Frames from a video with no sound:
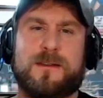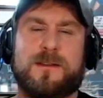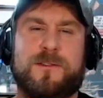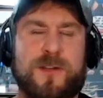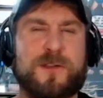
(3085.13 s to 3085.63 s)

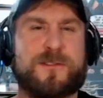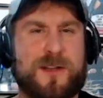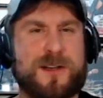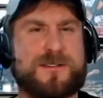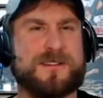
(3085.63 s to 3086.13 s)
Juice
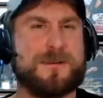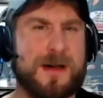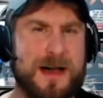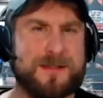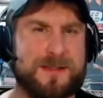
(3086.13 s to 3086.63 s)
lost it to
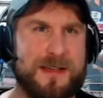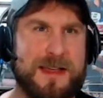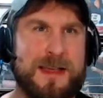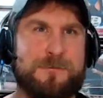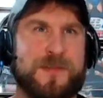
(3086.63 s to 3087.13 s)

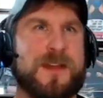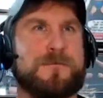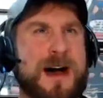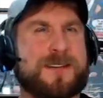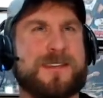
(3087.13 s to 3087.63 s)
Moxley, but then
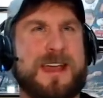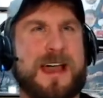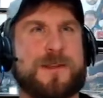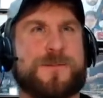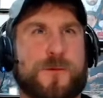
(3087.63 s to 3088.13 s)
Moxley
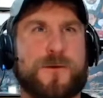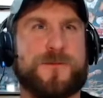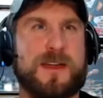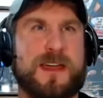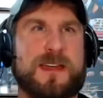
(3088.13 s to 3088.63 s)
had to
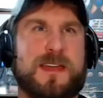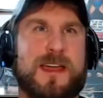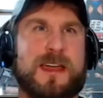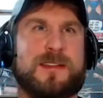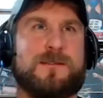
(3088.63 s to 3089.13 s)
forfeit it,
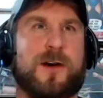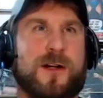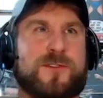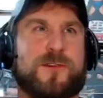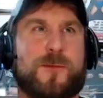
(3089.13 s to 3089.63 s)
and
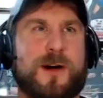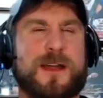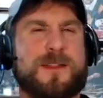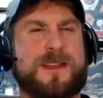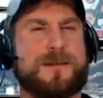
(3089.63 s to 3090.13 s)
Archer
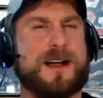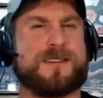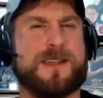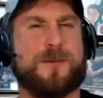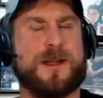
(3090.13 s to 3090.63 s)
won, and then
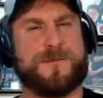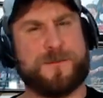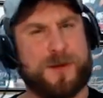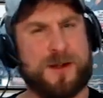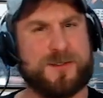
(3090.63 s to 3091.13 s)
Moxley won it
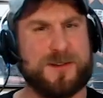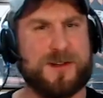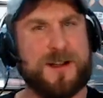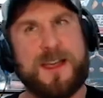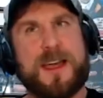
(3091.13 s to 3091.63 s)
from
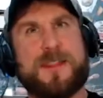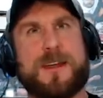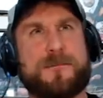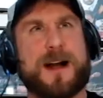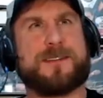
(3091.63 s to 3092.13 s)
Archer, and
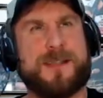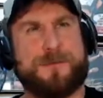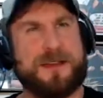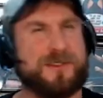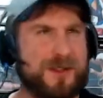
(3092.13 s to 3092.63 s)
then Moxley
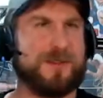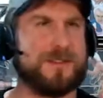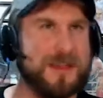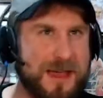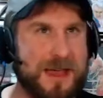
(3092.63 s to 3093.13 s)
beat Juice
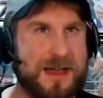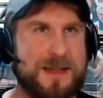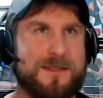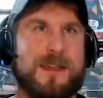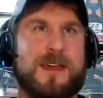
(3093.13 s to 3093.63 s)
again,
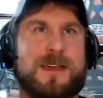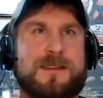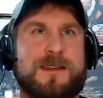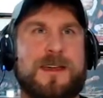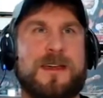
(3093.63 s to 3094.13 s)
and
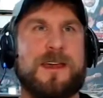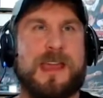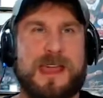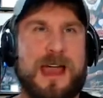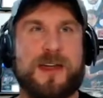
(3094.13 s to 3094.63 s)
then
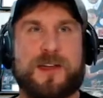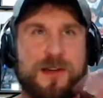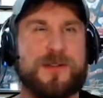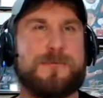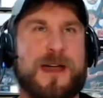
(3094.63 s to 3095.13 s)
he had a
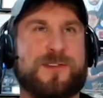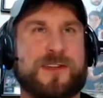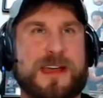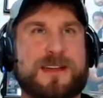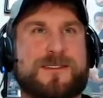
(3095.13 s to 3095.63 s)
good match against...